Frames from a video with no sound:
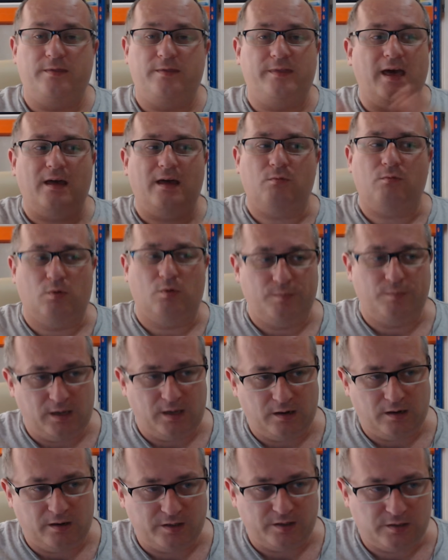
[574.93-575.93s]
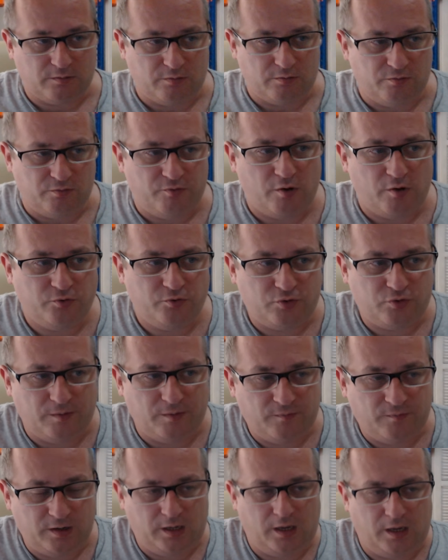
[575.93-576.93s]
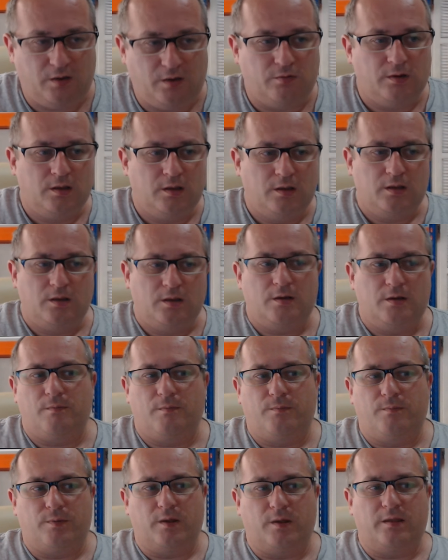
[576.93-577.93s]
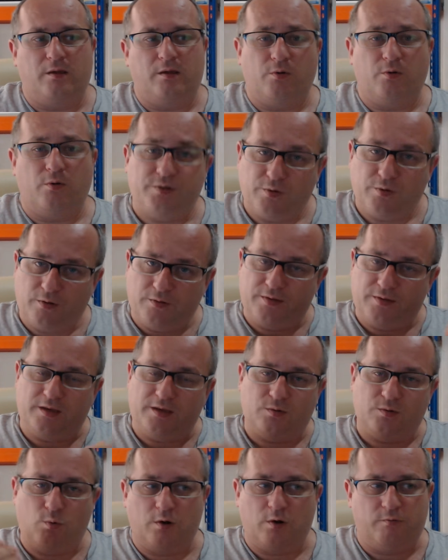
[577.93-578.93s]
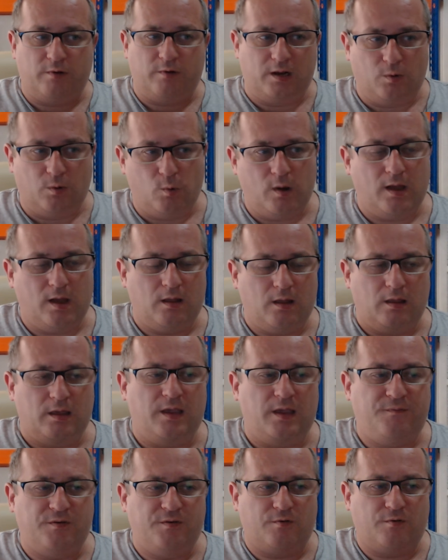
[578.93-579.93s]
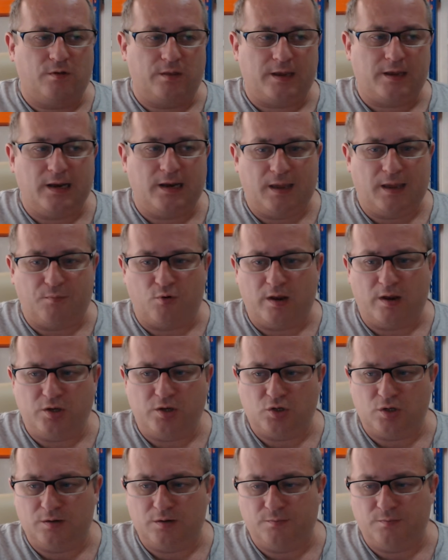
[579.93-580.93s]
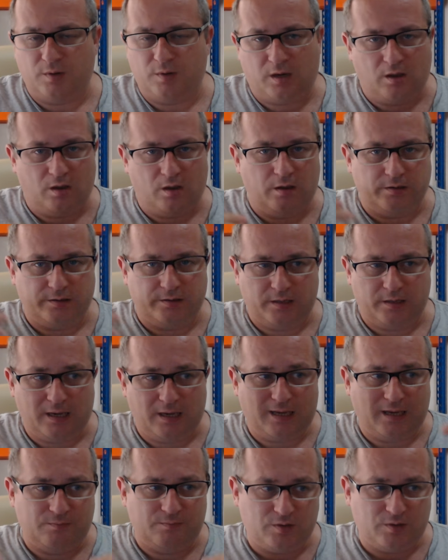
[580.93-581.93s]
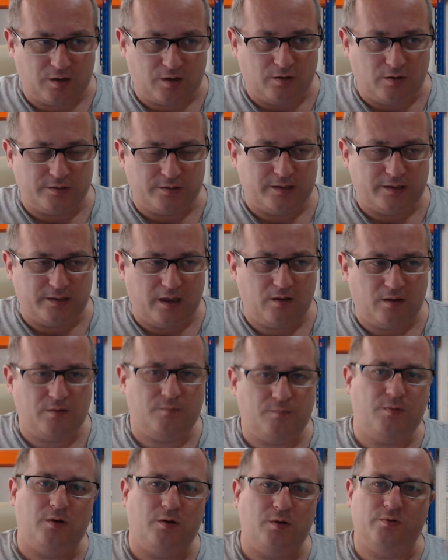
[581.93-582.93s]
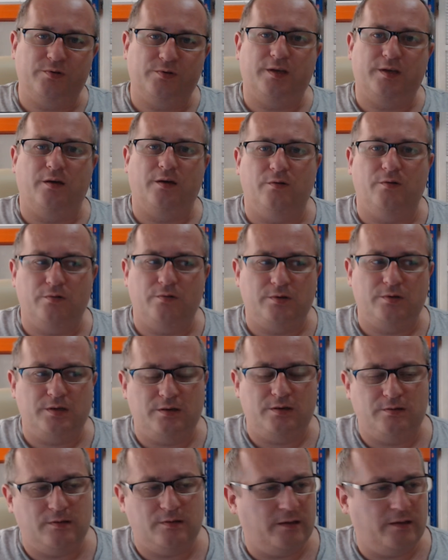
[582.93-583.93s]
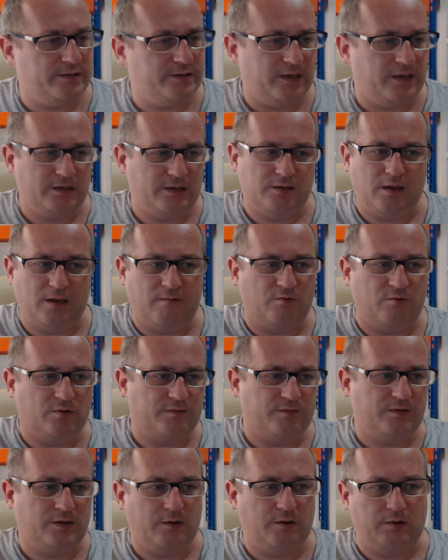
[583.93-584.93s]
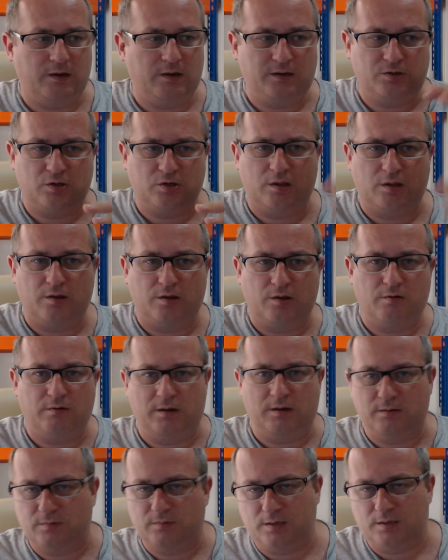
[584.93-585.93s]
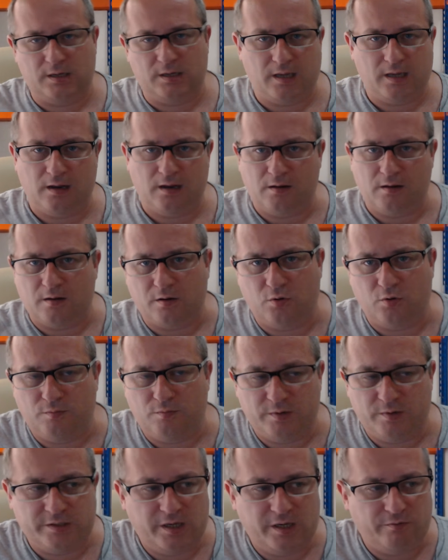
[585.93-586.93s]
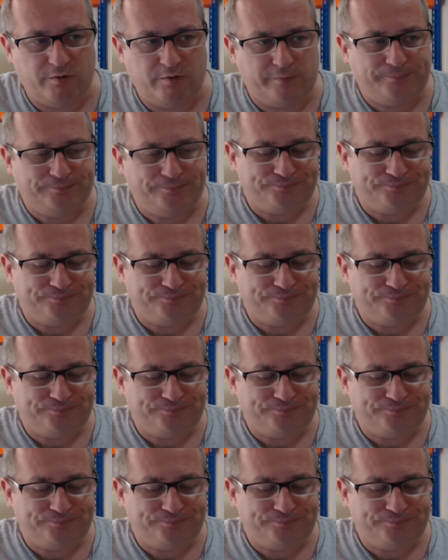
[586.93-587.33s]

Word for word: That will be a nice little road trip video. But those sort of things work really well if you've got the collaboration because it keeps the cost down, but also, like I say, everyone's videoing each other and you get a lot of good material.